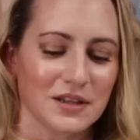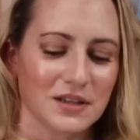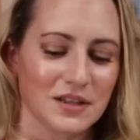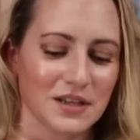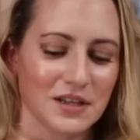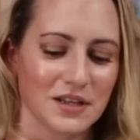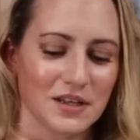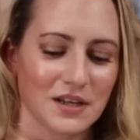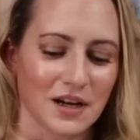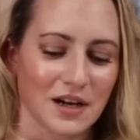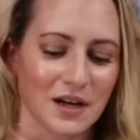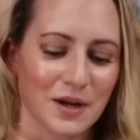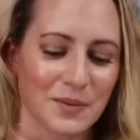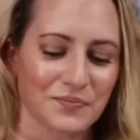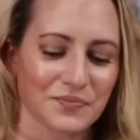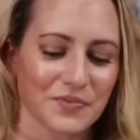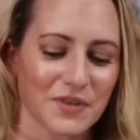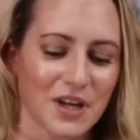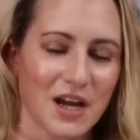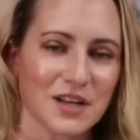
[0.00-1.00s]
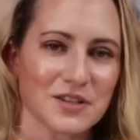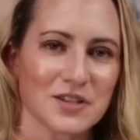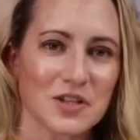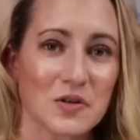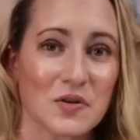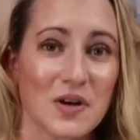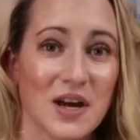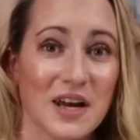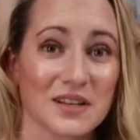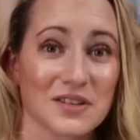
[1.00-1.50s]
the
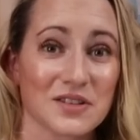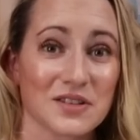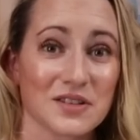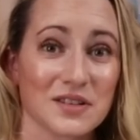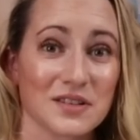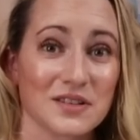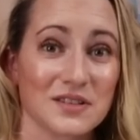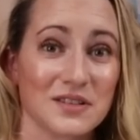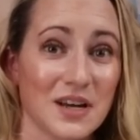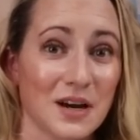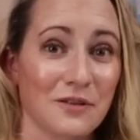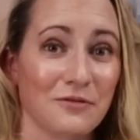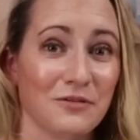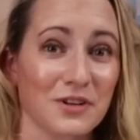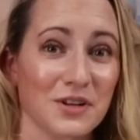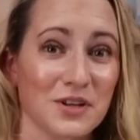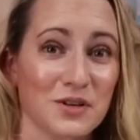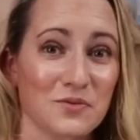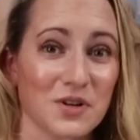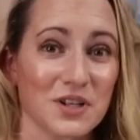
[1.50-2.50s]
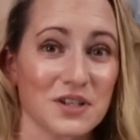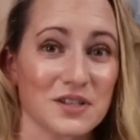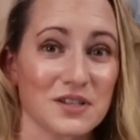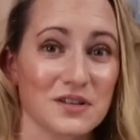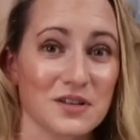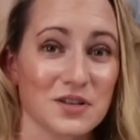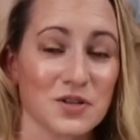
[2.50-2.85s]
COSRX definitely wins